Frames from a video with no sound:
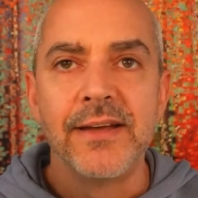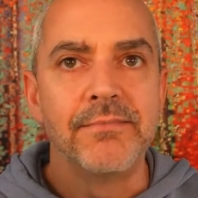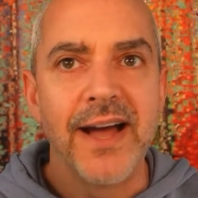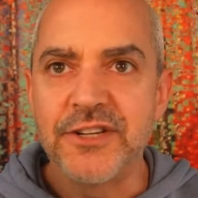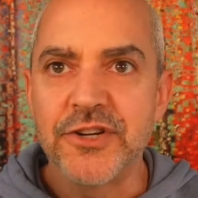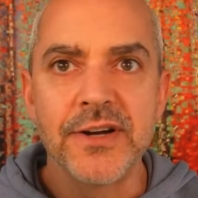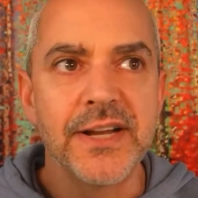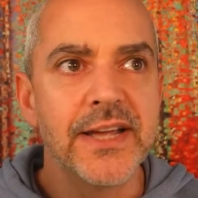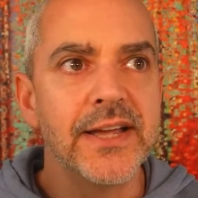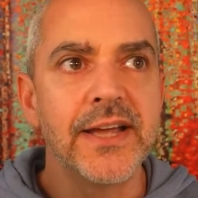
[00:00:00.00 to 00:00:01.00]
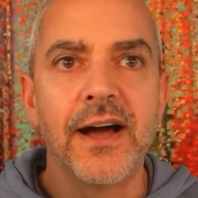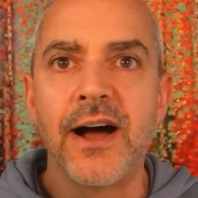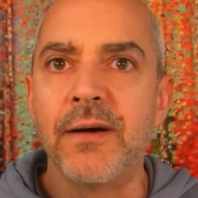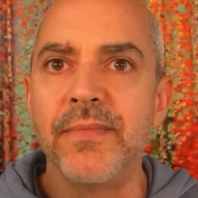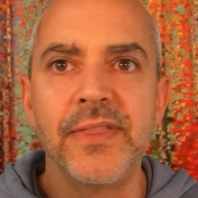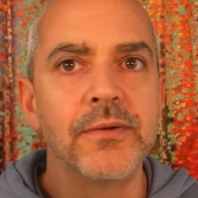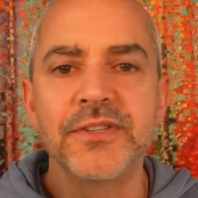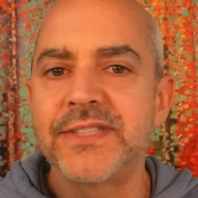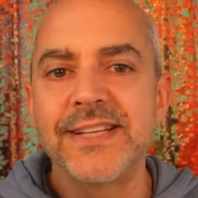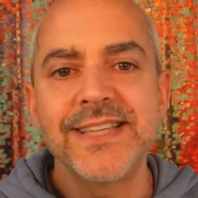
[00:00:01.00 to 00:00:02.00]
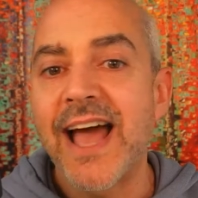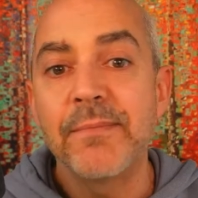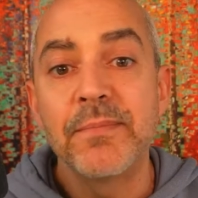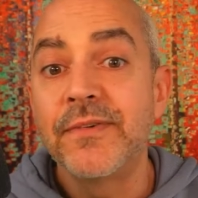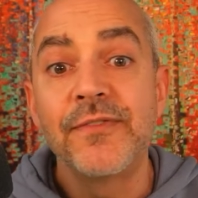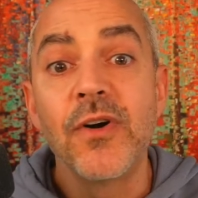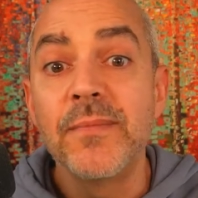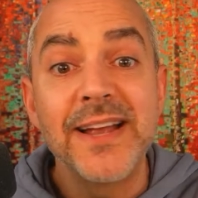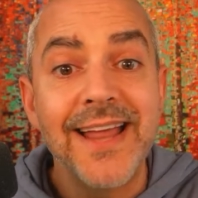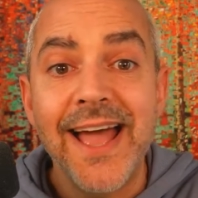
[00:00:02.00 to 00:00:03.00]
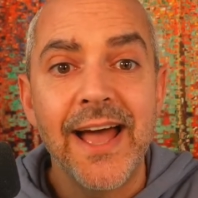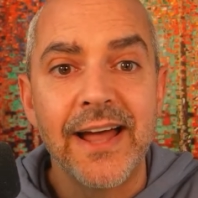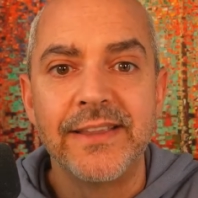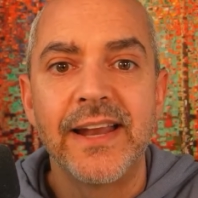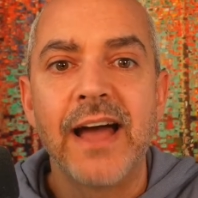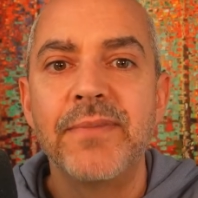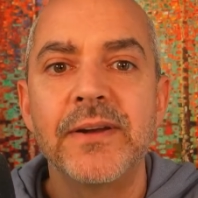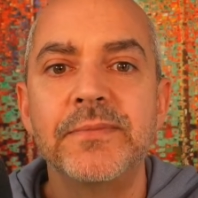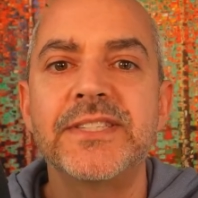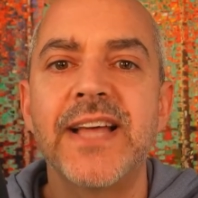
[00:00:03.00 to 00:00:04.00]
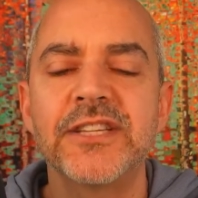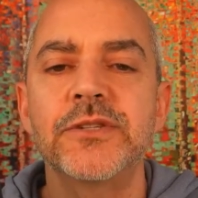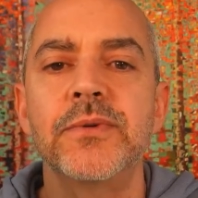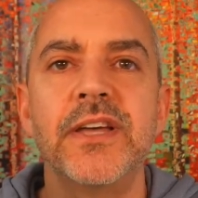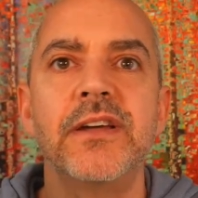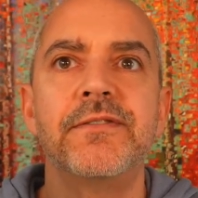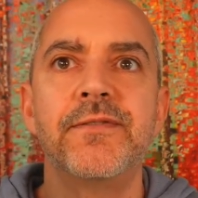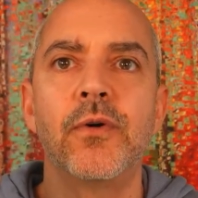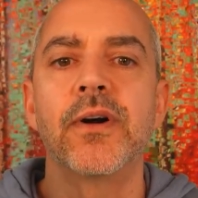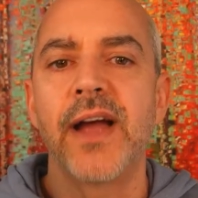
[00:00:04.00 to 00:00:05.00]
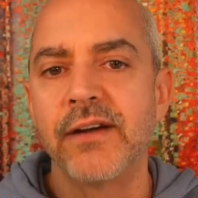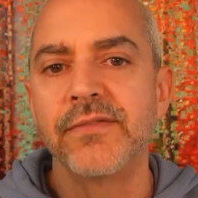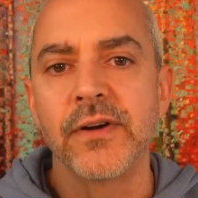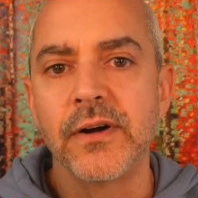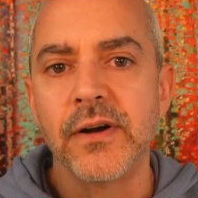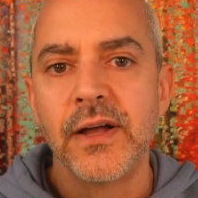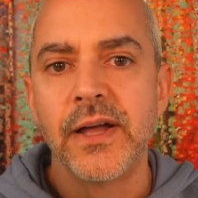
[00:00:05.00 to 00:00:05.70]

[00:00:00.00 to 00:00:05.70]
My journey, there was things that happened before my dad that I've been obsessed with it forever.